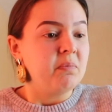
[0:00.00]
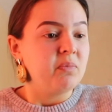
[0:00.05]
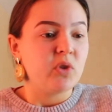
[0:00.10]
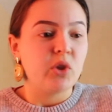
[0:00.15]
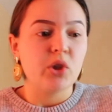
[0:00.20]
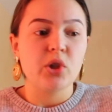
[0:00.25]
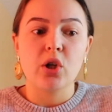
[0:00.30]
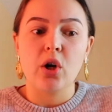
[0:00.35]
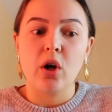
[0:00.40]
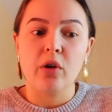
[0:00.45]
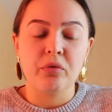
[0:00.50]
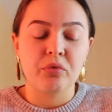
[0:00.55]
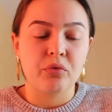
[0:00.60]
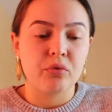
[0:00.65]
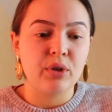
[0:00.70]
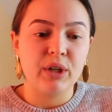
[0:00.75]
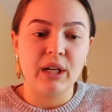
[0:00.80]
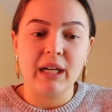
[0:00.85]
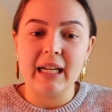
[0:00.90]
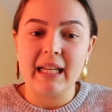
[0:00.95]
took off
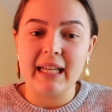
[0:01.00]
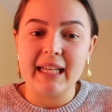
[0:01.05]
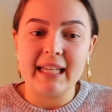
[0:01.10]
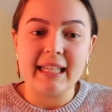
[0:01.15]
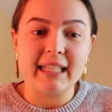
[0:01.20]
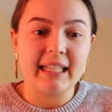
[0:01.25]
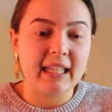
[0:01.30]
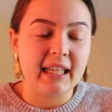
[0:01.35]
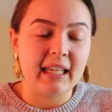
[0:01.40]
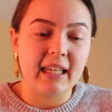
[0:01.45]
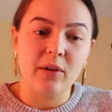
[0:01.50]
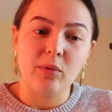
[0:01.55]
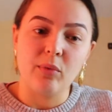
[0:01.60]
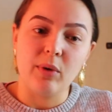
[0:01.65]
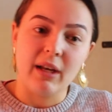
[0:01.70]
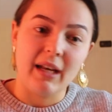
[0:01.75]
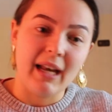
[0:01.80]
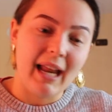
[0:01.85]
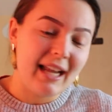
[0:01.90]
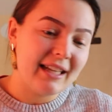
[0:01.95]
really easy,
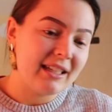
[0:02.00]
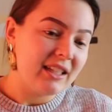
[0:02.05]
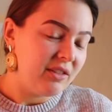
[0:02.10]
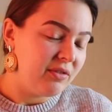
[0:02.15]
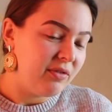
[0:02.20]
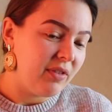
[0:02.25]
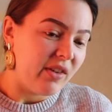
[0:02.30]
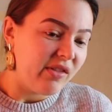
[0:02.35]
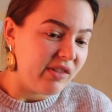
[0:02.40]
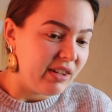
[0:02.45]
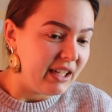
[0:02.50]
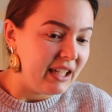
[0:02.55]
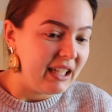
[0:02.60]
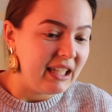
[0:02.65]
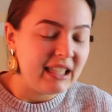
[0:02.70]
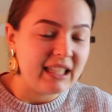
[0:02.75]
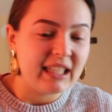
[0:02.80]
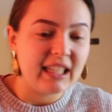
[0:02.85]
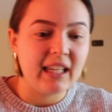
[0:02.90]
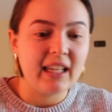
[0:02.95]
we landed very
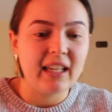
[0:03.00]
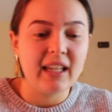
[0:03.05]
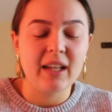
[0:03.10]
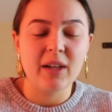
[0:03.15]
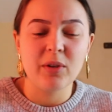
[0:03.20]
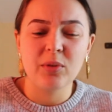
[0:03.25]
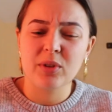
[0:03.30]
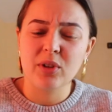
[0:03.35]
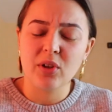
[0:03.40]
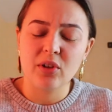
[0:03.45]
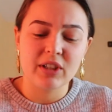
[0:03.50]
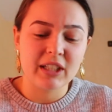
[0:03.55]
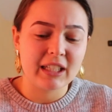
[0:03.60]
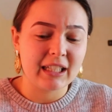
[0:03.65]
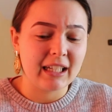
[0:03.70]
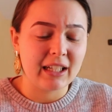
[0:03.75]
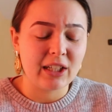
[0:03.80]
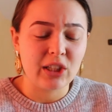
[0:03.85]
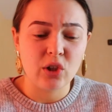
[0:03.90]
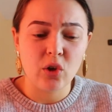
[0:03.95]
easy, it was
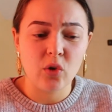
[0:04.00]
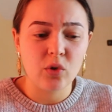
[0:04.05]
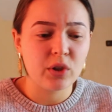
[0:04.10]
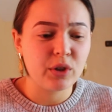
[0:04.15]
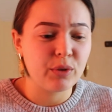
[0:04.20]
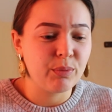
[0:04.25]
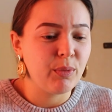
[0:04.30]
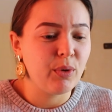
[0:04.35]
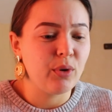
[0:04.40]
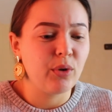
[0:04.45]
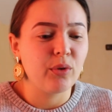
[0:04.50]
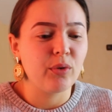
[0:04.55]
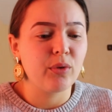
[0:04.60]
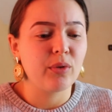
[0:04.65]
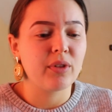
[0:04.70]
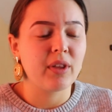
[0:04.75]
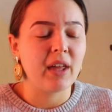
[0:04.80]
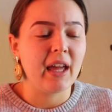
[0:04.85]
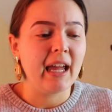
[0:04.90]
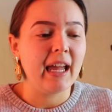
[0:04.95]
honestly so
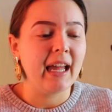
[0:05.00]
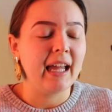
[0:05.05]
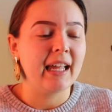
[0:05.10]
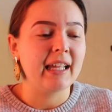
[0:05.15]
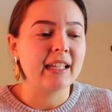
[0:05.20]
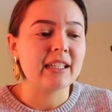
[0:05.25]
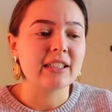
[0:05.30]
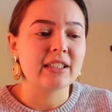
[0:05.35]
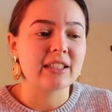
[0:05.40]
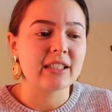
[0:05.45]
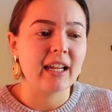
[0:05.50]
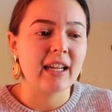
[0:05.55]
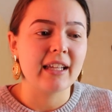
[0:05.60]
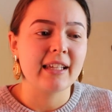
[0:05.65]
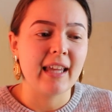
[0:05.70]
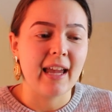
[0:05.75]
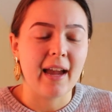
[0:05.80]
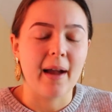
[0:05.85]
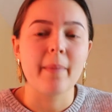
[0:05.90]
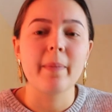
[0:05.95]
smooth, and
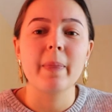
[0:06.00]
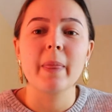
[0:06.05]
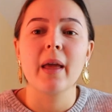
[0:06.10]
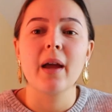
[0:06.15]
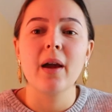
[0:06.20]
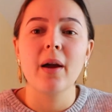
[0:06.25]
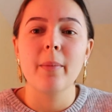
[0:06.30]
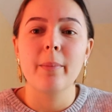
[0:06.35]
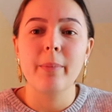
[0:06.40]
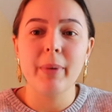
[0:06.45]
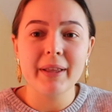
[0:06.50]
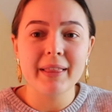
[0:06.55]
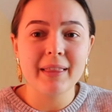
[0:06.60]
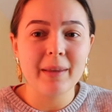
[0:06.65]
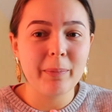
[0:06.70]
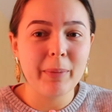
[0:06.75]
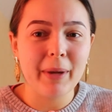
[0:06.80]
yeah. But the